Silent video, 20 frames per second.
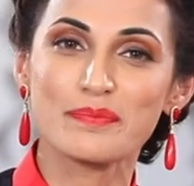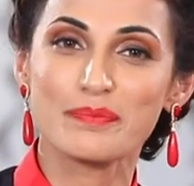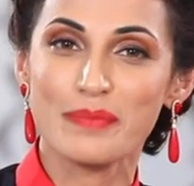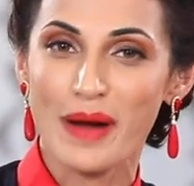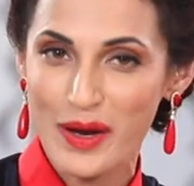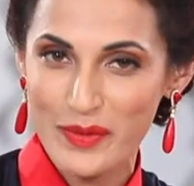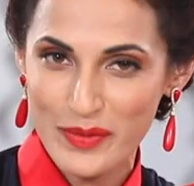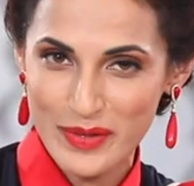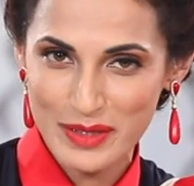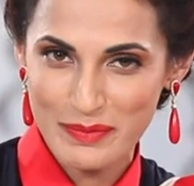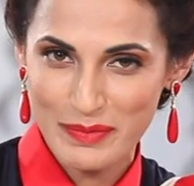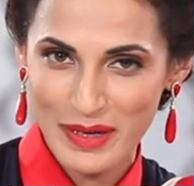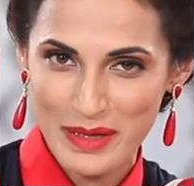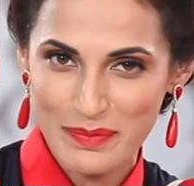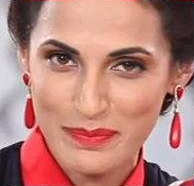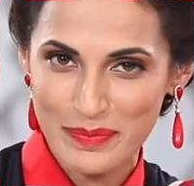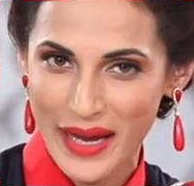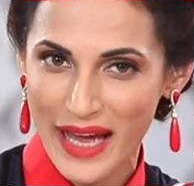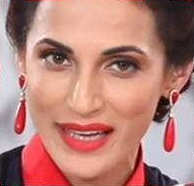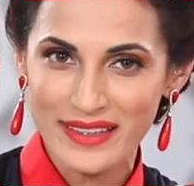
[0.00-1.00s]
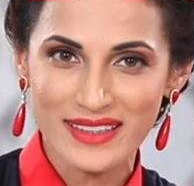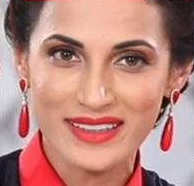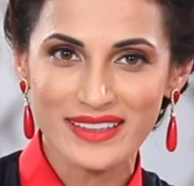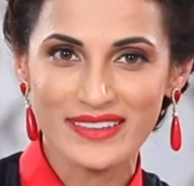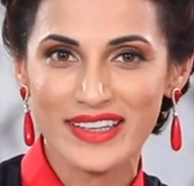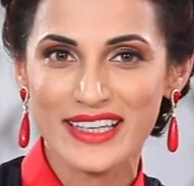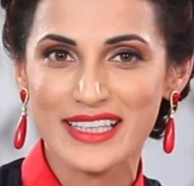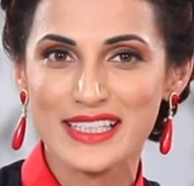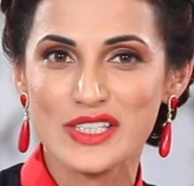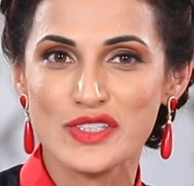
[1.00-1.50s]
powered by Planet
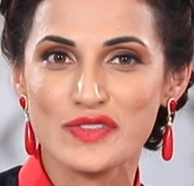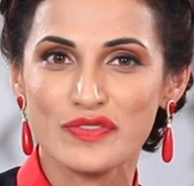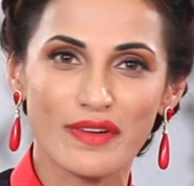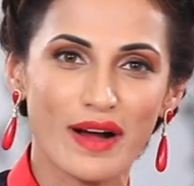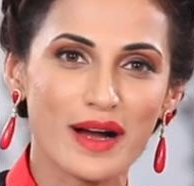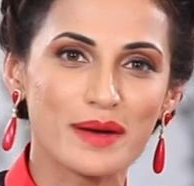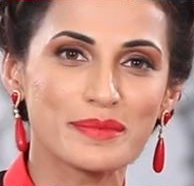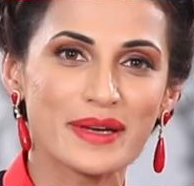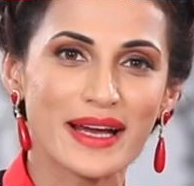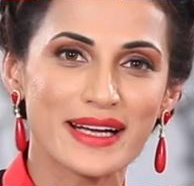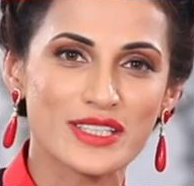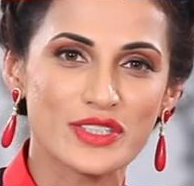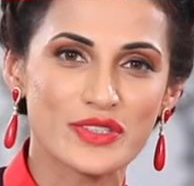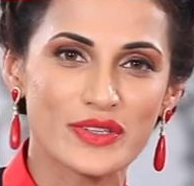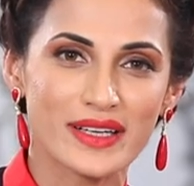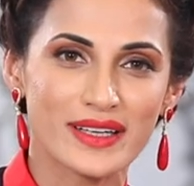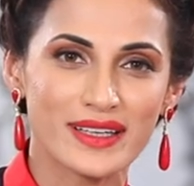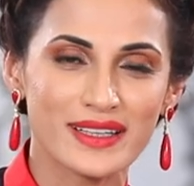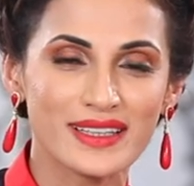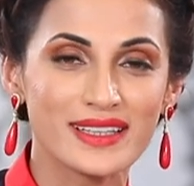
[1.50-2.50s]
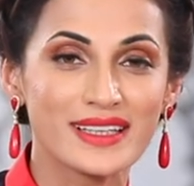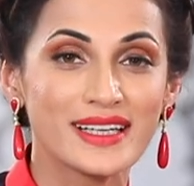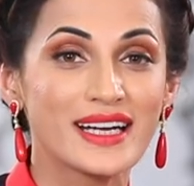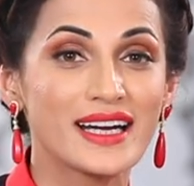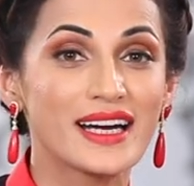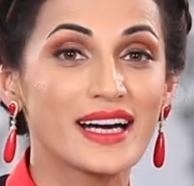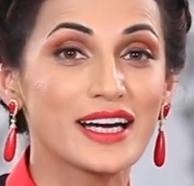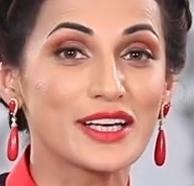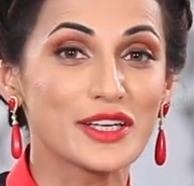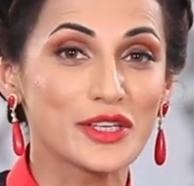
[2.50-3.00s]
Greens Farm Natura,
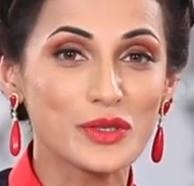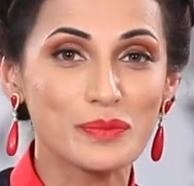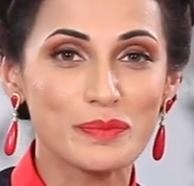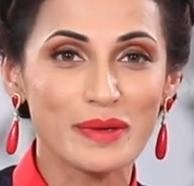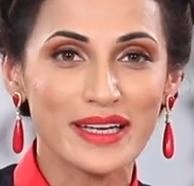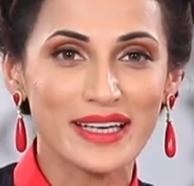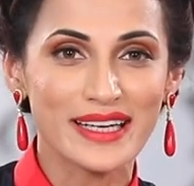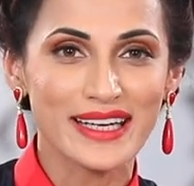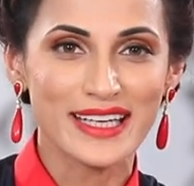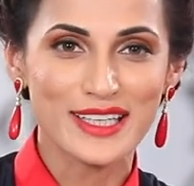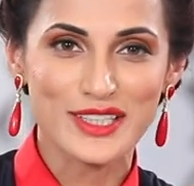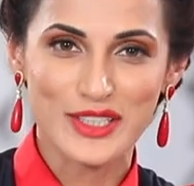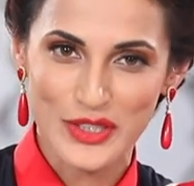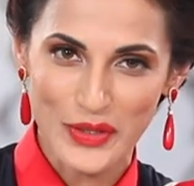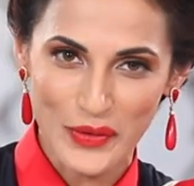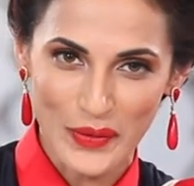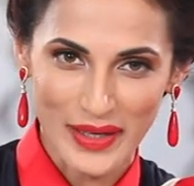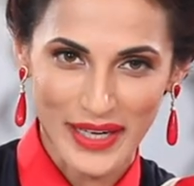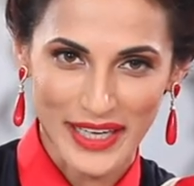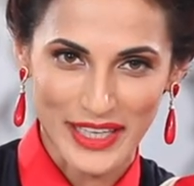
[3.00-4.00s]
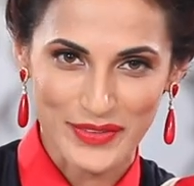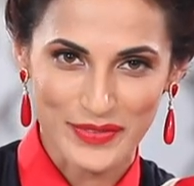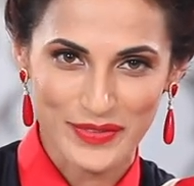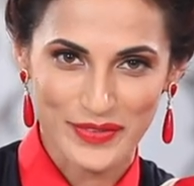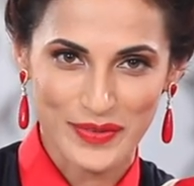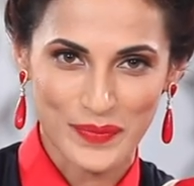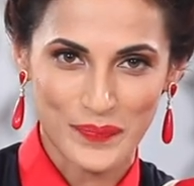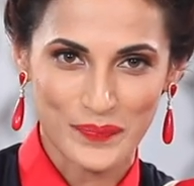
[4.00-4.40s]
a new beginning to your life.